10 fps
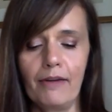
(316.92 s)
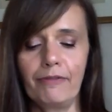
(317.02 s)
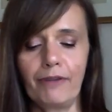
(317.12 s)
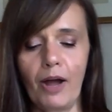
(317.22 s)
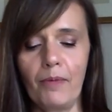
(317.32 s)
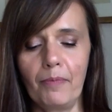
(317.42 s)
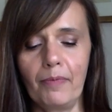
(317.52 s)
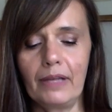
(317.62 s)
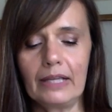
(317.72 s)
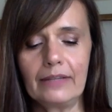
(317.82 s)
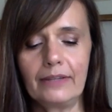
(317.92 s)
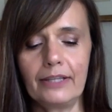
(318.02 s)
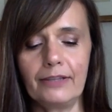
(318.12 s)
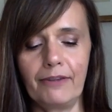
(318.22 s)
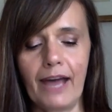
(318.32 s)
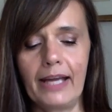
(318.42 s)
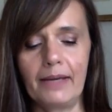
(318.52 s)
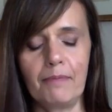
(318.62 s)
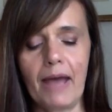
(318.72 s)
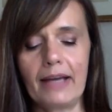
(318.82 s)
from the
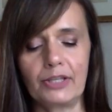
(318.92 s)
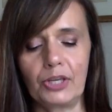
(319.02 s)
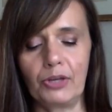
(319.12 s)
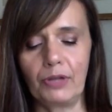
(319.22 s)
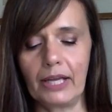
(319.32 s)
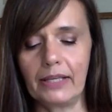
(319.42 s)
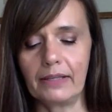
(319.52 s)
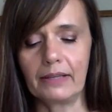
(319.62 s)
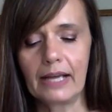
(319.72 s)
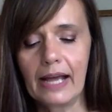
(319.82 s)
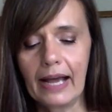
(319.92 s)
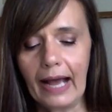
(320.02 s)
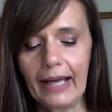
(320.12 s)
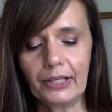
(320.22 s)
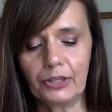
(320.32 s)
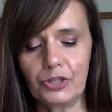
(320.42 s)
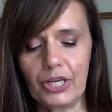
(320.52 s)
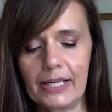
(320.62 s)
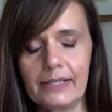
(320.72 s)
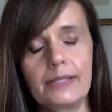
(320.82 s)
divine masculine
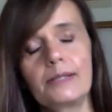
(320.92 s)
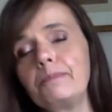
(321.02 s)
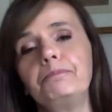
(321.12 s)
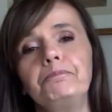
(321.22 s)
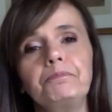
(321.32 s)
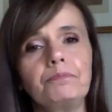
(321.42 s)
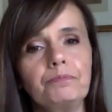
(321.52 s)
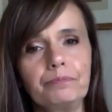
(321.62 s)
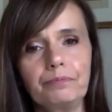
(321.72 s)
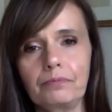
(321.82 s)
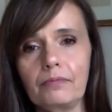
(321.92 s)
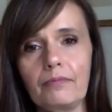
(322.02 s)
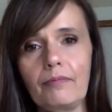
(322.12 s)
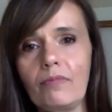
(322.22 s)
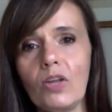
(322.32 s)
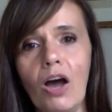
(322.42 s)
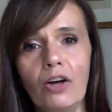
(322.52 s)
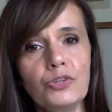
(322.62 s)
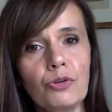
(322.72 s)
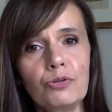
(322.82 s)
energies.
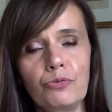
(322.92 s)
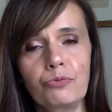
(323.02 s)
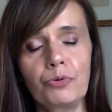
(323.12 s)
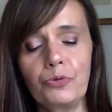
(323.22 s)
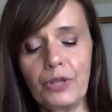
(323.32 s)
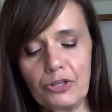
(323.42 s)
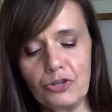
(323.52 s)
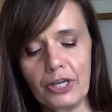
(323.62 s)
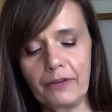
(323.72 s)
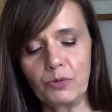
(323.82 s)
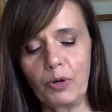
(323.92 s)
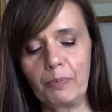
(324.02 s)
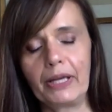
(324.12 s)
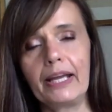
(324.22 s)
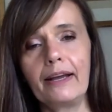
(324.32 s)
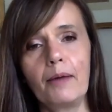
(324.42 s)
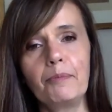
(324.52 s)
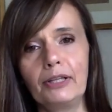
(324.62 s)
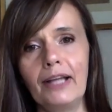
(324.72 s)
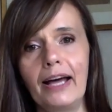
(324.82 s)
Also, through this shift, we're picking up a
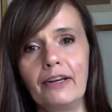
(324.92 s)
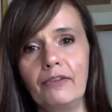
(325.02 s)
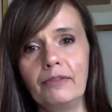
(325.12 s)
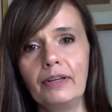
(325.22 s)
lot of